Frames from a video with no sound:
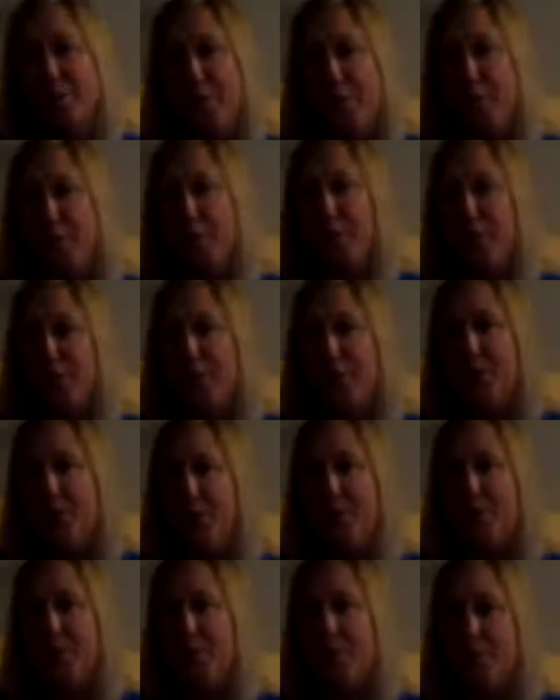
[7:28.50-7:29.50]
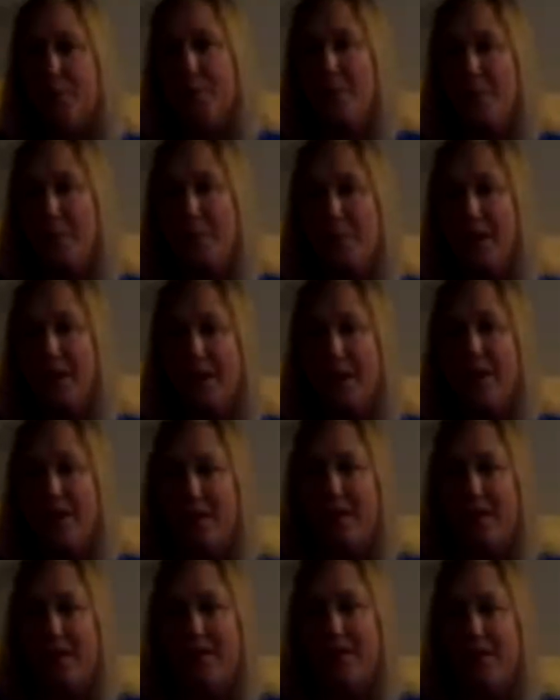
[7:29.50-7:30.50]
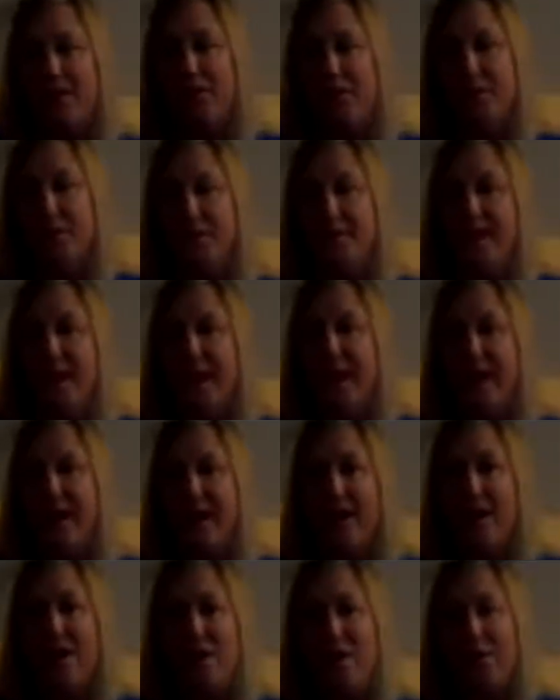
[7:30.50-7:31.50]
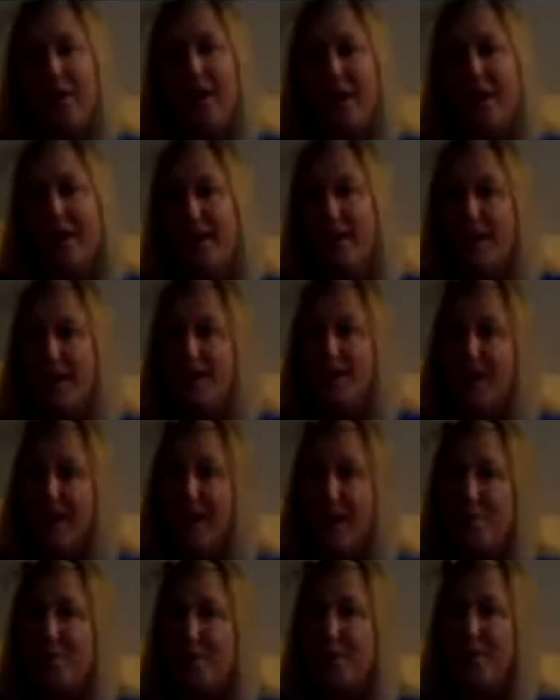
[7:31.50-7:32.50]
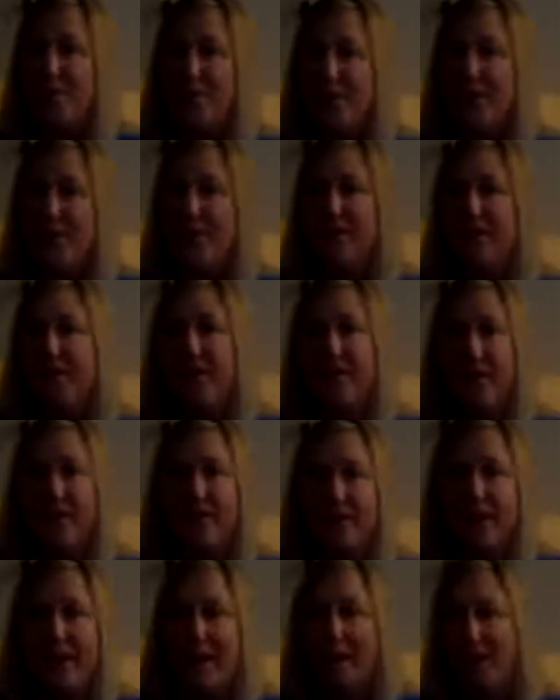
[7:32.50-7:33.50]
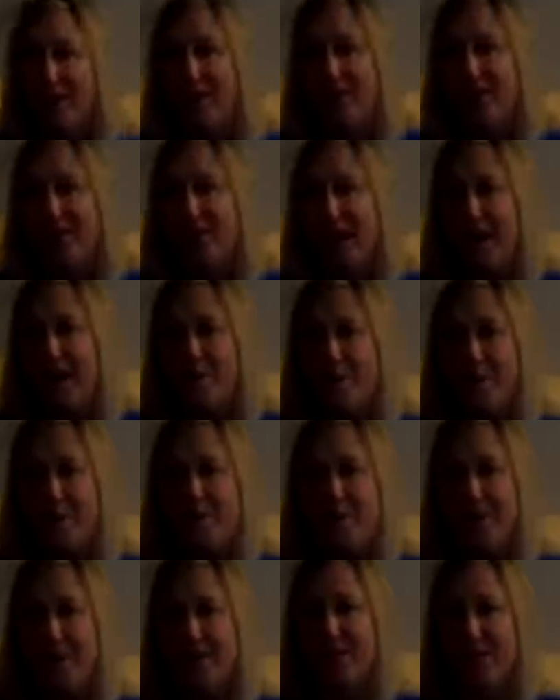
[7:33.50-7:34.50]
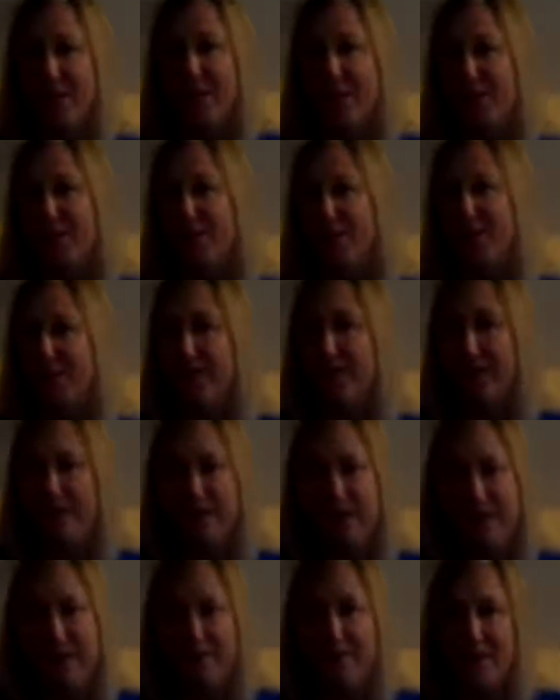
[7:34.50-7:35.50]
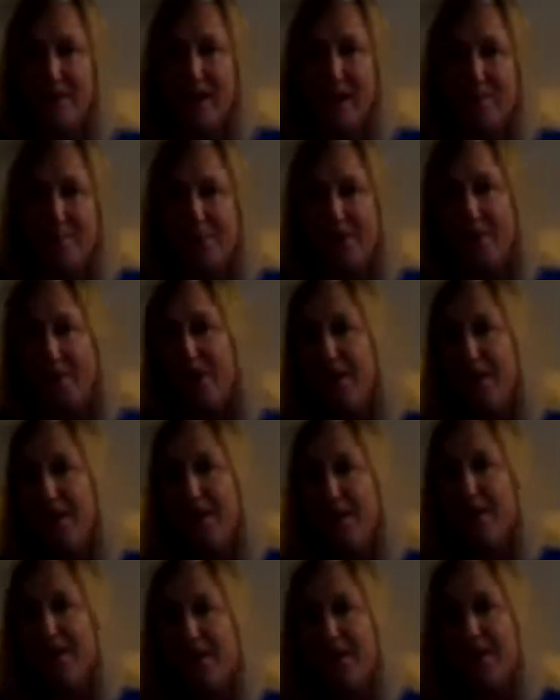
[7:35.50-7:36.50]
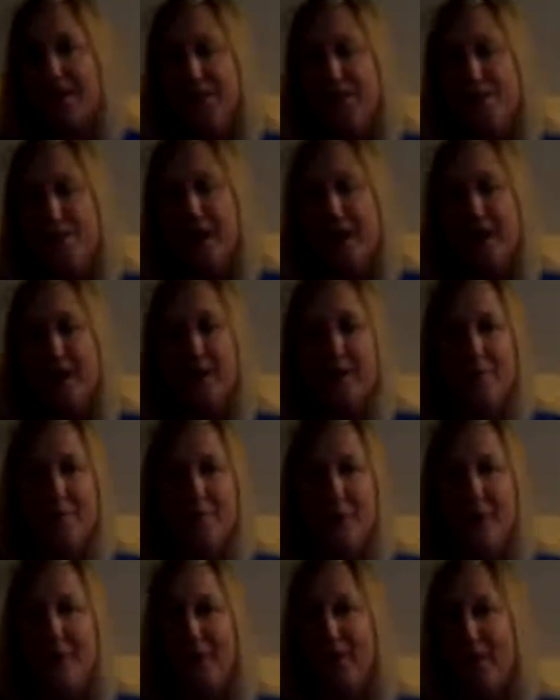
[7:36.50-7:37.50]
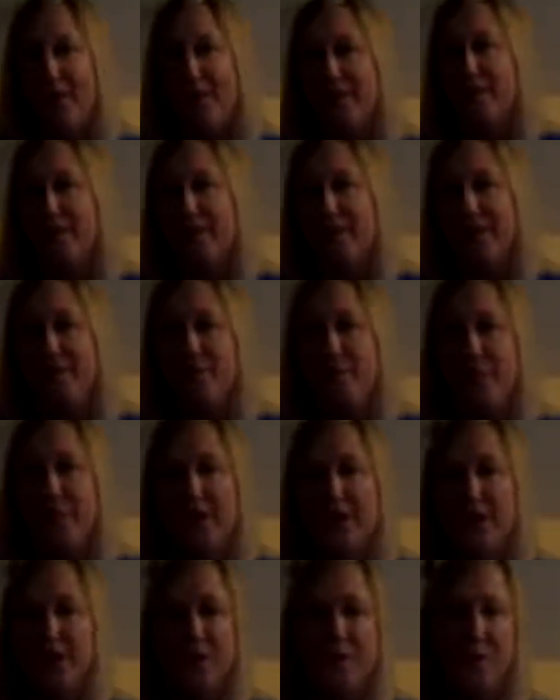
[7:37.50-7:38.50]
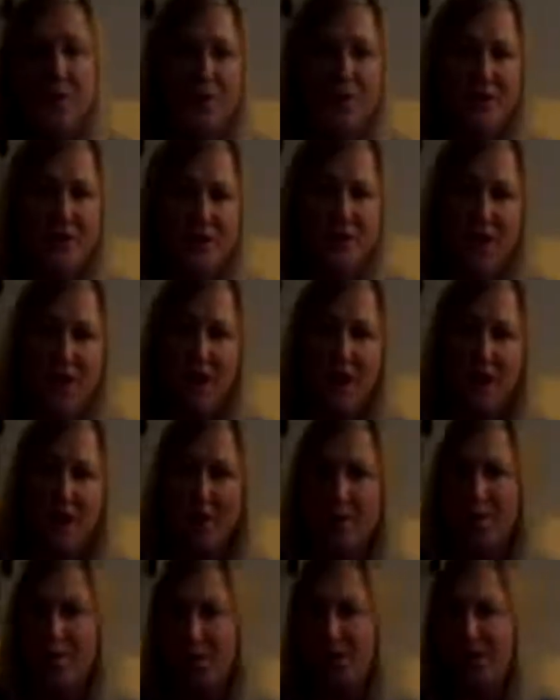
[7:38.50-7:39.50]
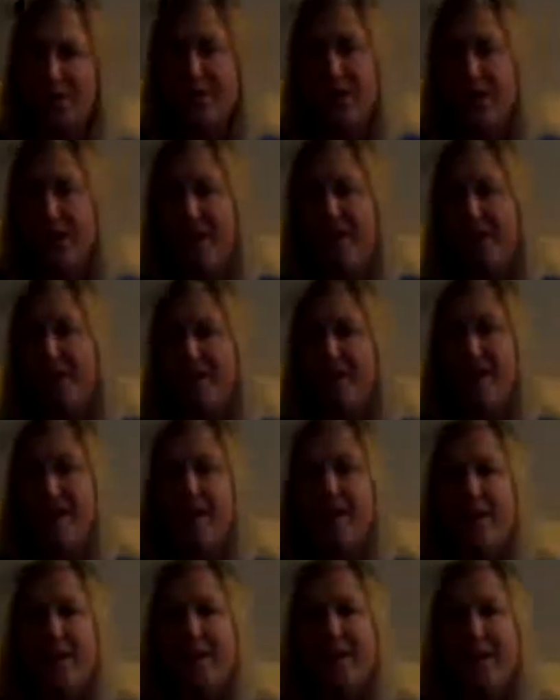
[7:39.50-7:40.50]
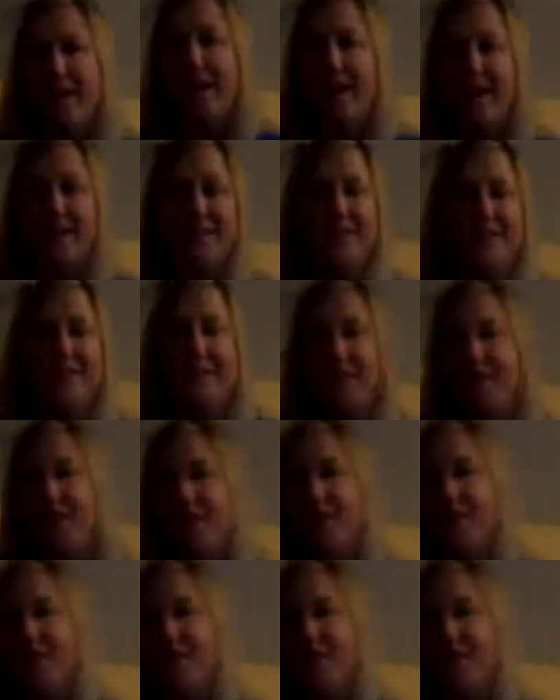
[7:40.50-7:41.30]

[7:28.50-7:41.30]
people to say, oh, that can never happen to me, or that'll never happen to my child, or that'll never happen to my relative, because we're strong and we're tough. It has nothing